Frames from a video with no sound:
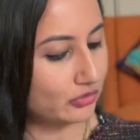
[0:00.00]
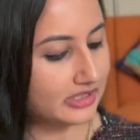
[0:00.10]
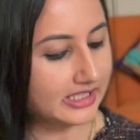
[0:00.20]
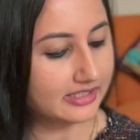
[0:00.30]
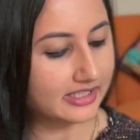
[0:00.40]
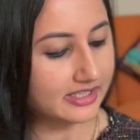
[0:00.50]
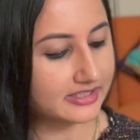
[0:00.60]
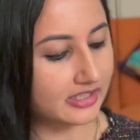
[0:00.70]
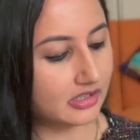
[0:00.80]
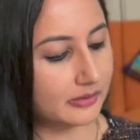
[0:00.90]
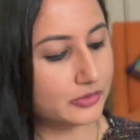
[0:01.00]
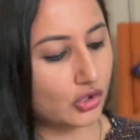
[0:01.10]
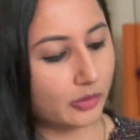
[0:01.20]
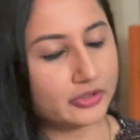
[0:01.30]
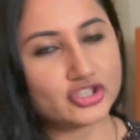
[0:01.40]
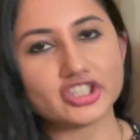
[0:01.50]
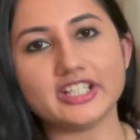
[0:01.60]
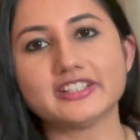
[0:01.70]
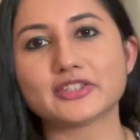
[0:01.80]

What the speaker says: you need is an absorbent sheet.